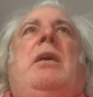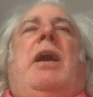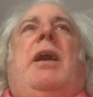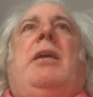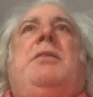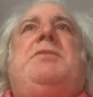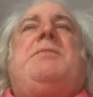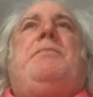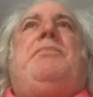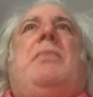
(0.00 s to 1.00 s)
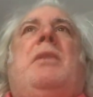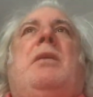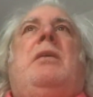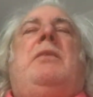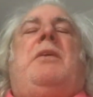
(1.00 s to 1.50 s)
and
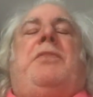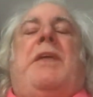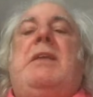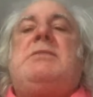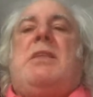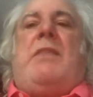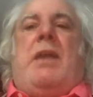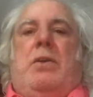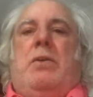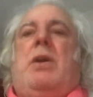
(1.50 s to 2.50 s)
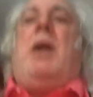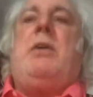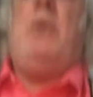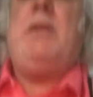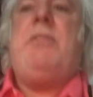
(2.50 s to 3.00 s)
the things that they are
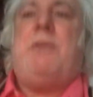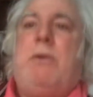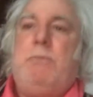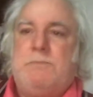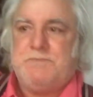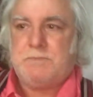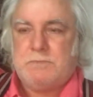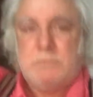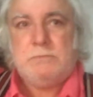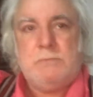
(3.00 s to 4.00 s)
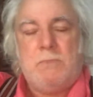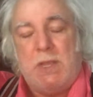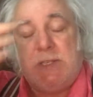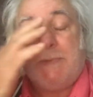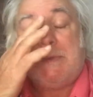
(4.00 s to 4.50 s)
going through,
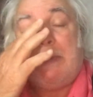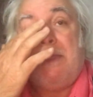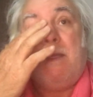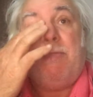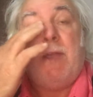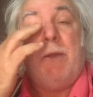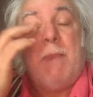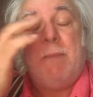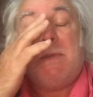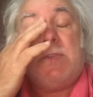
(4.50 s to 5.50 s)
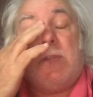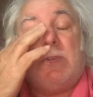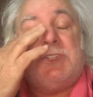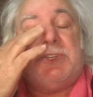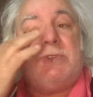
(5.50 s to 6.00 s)
especially where their, amendment, the
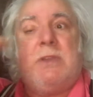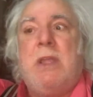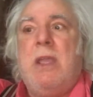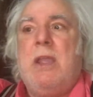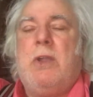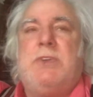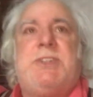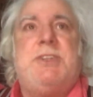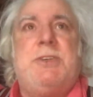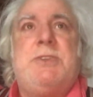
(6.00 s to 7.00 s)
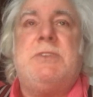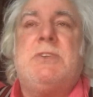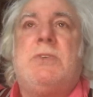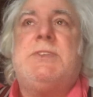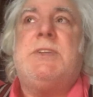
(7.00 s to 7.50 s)
Constitution, Constitution's
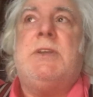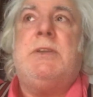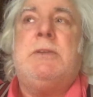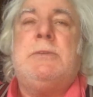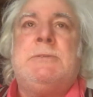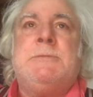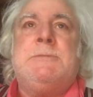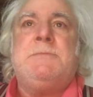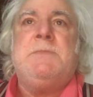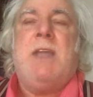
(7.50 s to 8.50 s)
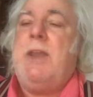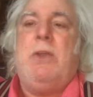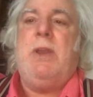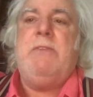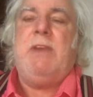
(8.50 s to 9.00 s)
concerned. I
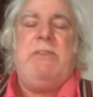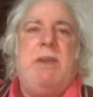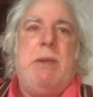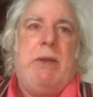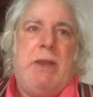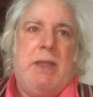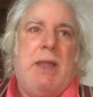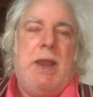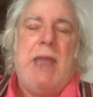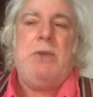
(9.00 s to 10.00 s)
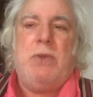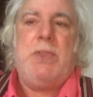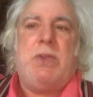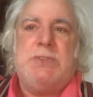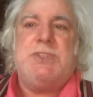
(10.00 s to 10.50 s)
don't even live in America, and I know
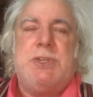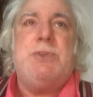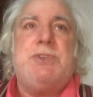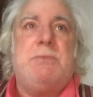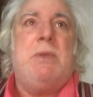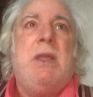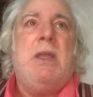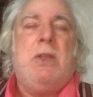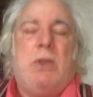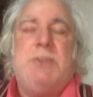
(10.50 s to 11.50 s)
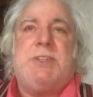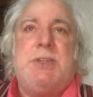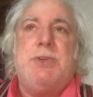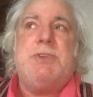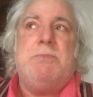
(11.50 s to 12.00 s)
the Constitution,
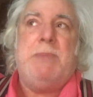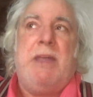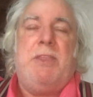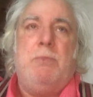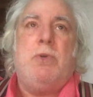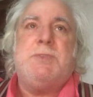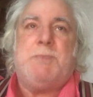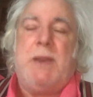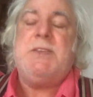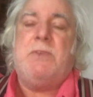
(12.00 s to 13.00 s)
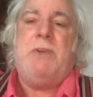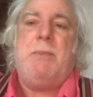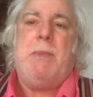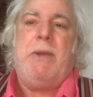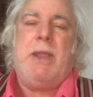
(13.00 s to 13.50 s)
Constitution better than most police over in
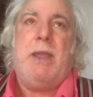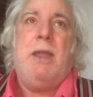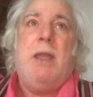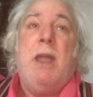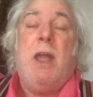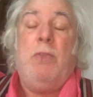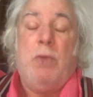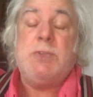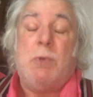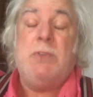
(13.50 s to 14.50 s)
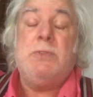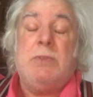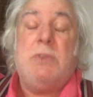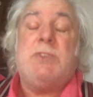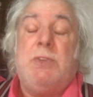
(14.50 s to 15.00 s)
America. And those
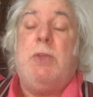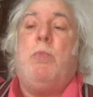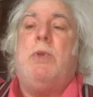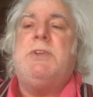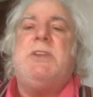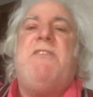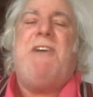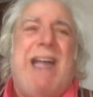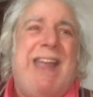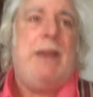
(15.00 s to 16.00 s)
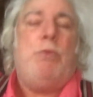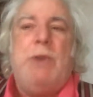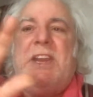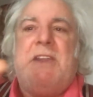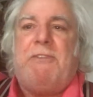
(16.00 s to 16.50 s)
ones that want to define,
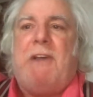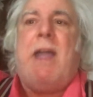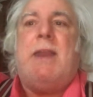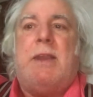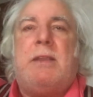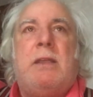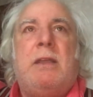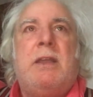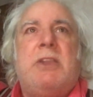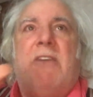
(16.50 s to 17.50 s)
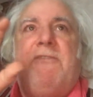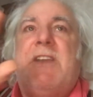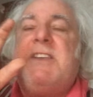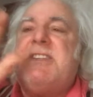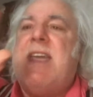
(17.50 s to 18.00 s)
redefine it, that it
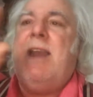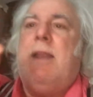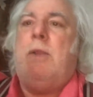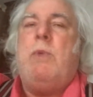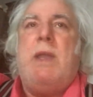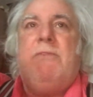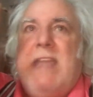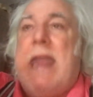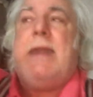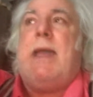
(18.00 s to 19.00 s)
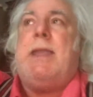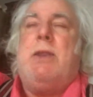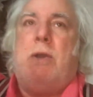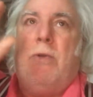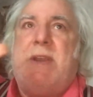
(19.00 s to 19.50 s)
fits their little way of getting at
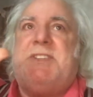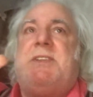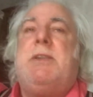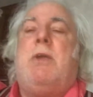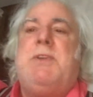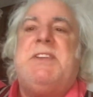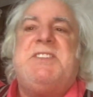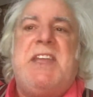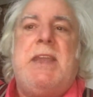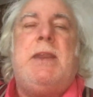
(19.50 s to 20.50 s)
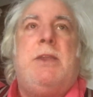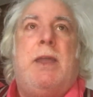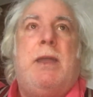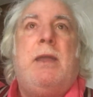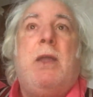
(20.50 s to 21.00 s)
you, or arresting you, or detaining you,